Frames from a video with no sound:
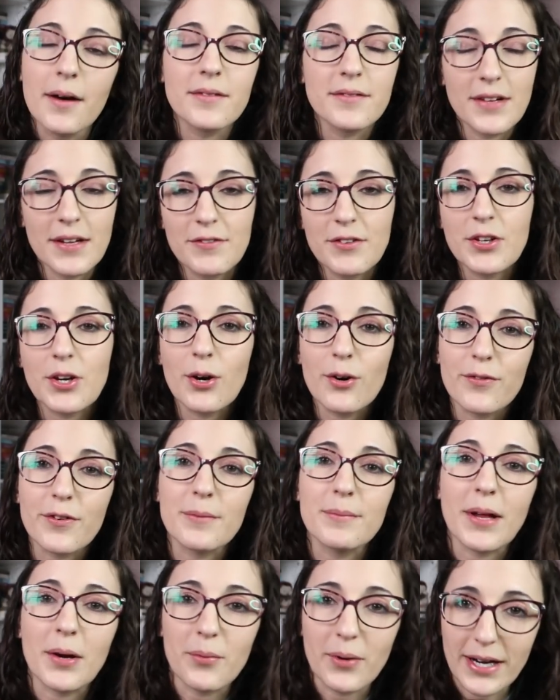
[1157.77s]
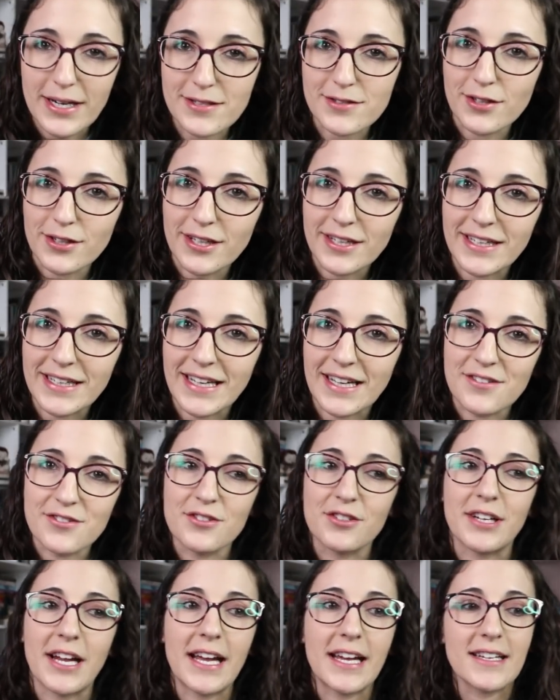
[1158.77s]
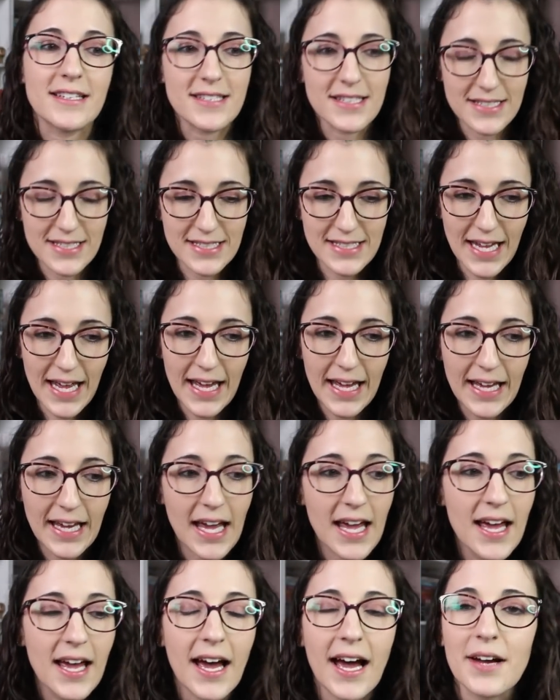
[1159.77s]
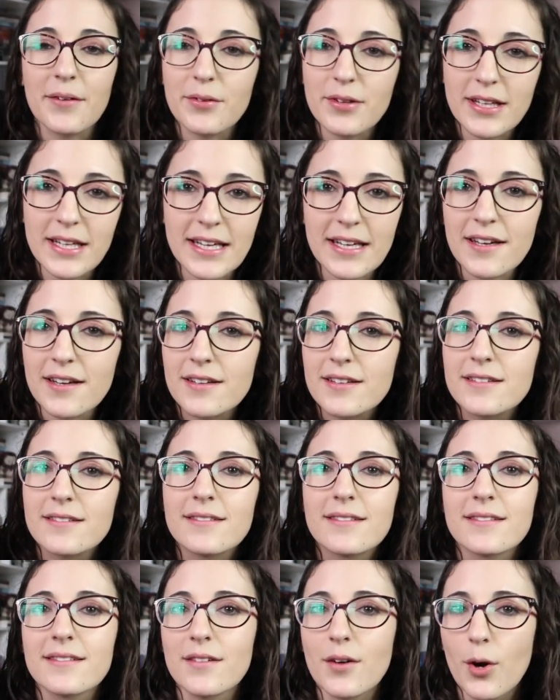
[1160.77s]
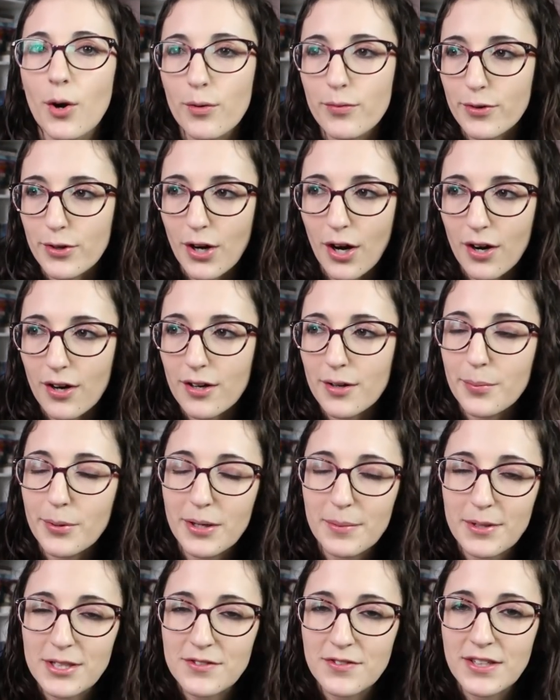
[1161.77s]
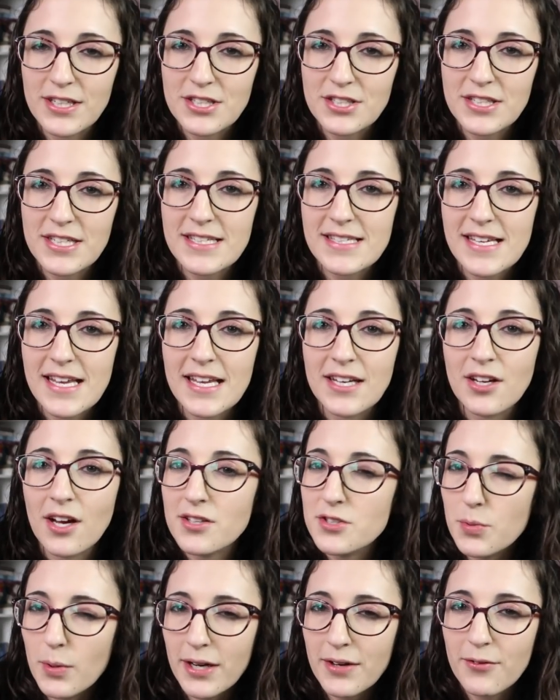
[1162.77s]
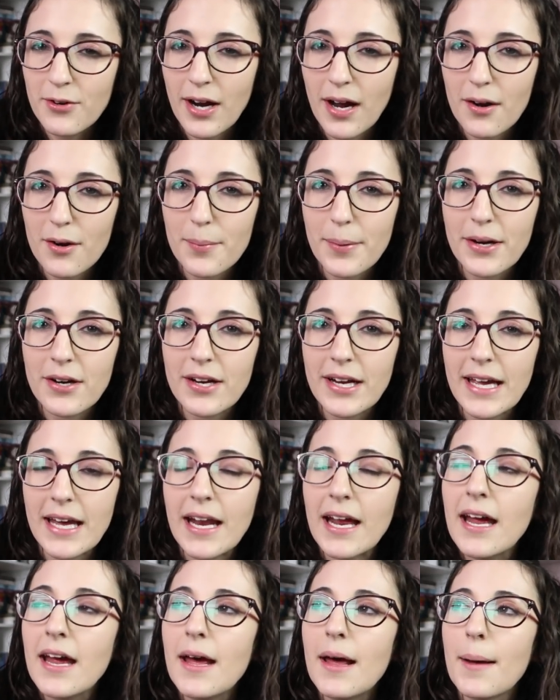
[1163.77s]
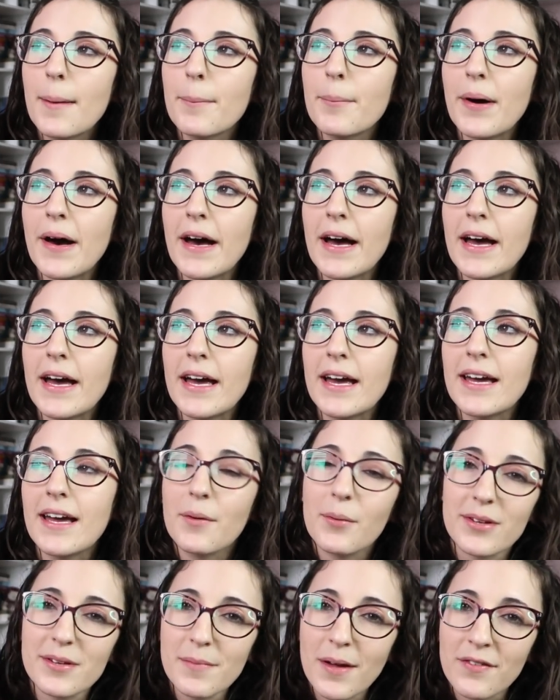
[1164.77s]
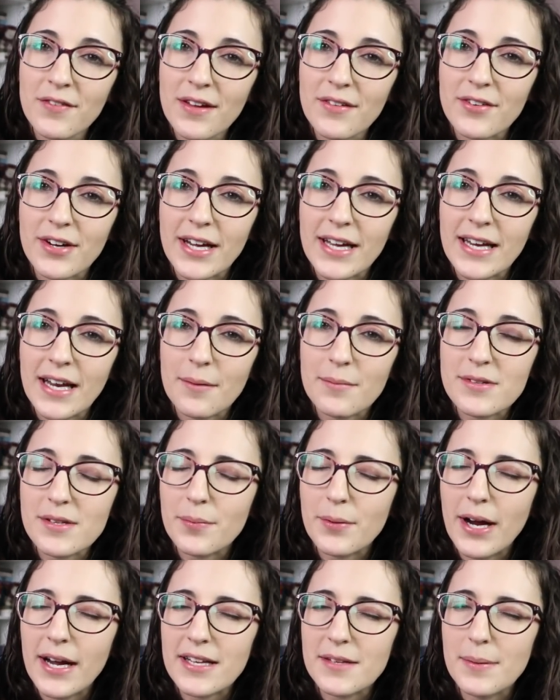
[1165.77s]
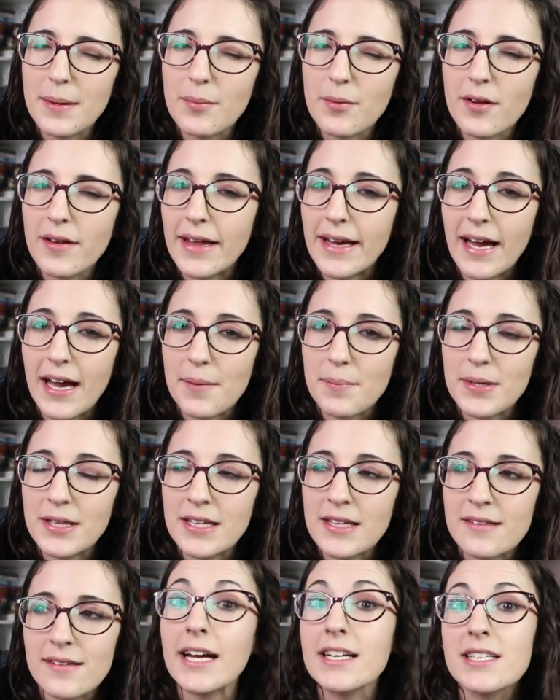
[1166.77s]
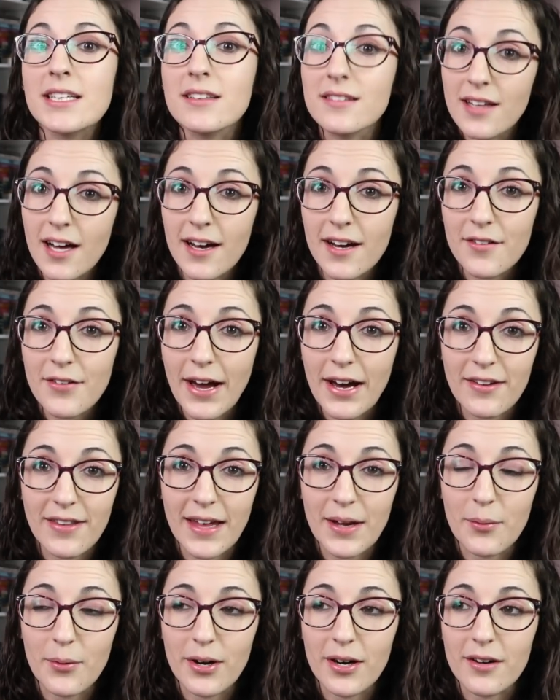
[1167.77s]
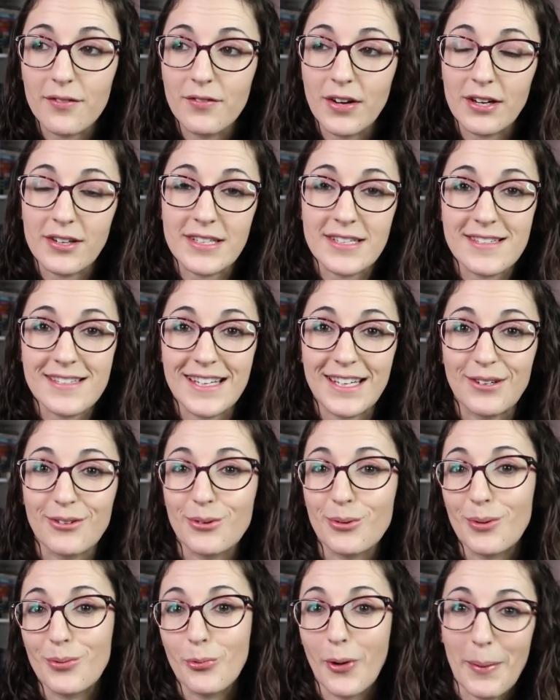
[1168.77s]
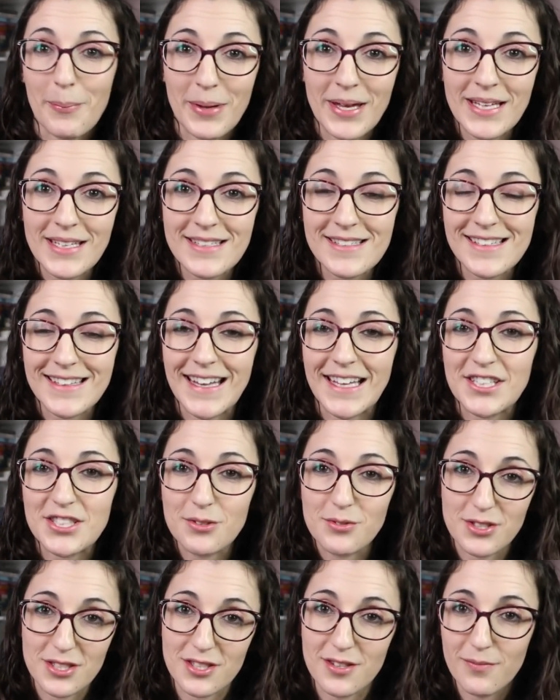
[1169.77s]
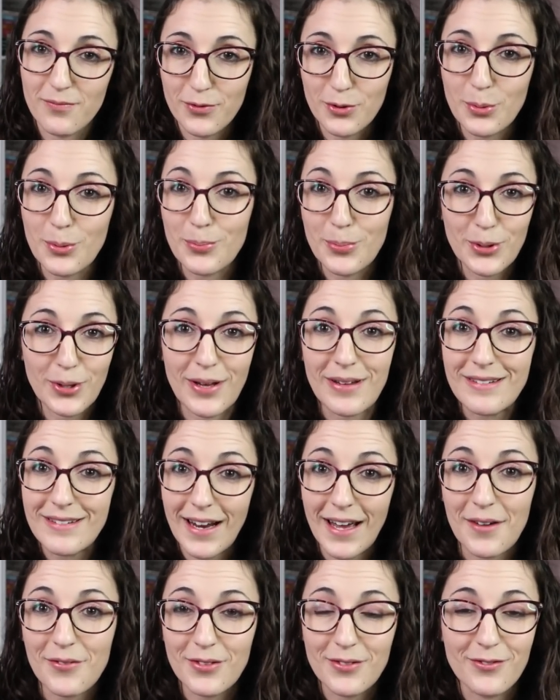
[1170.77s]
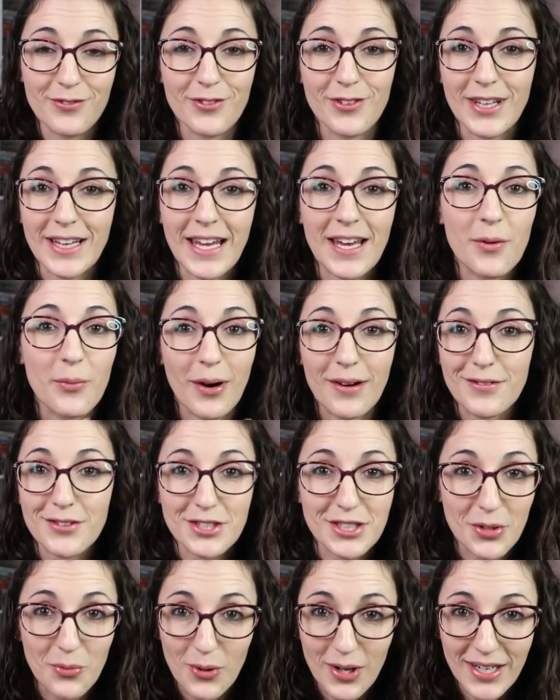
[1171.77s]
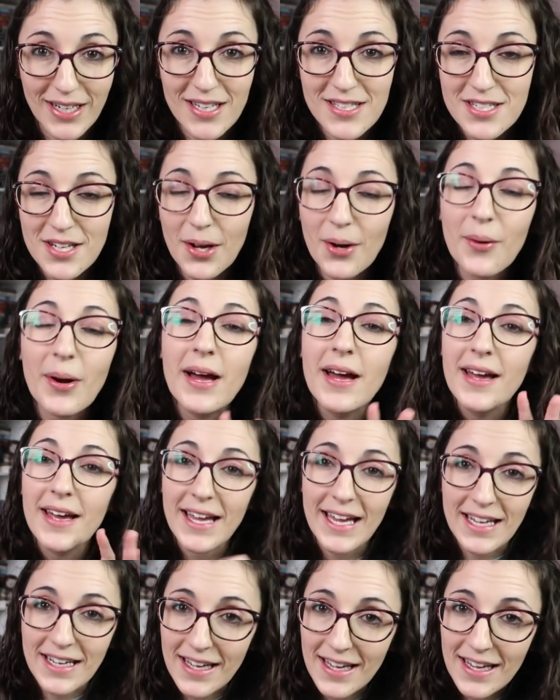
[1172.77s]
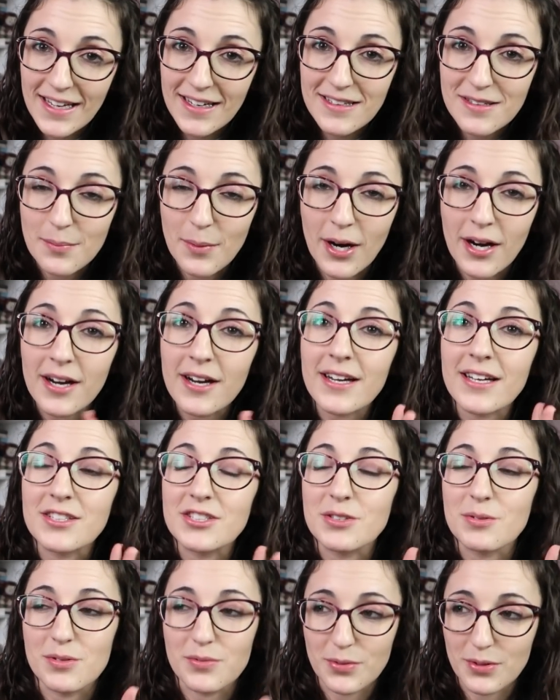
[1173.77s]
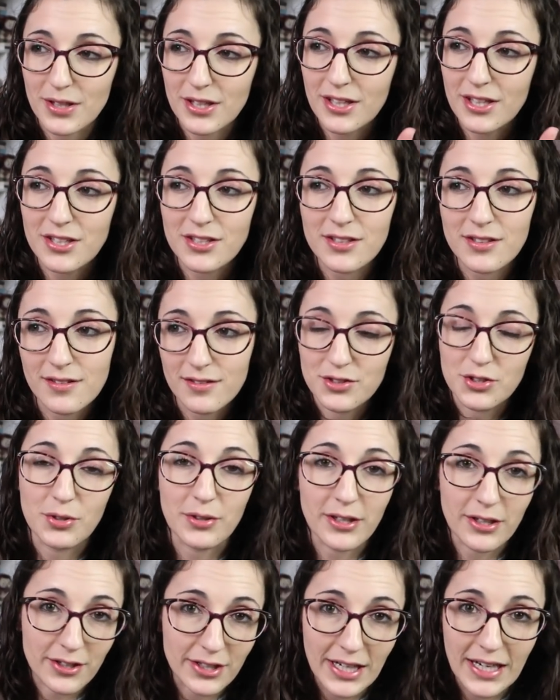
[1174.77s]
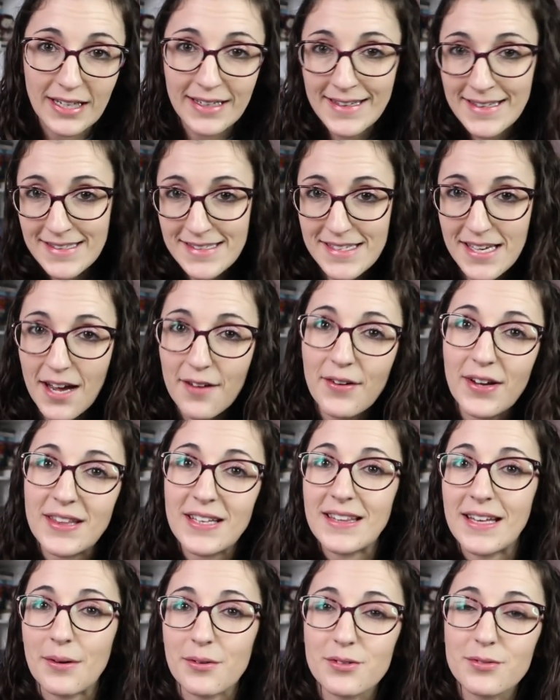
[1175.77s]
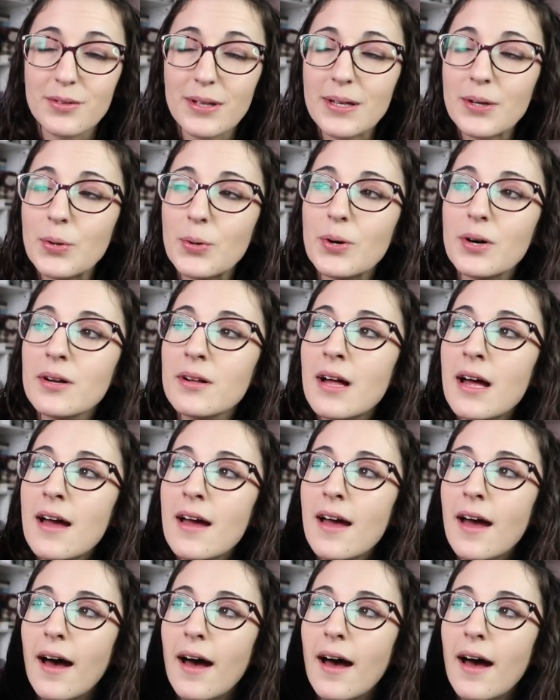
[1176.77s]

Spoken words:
If you go from like when I started it yesterday to today, I really overall pretty much finished this in a 24-hour period, but it was my favorite and I'm surprised people are like hyping this. I did love how they were very skilled with weapons and like she would just pull out a knife and fling it wherever she wanted to and it hit its mark, and she was really good at shooting her gun and stuff. I thought that was really cool.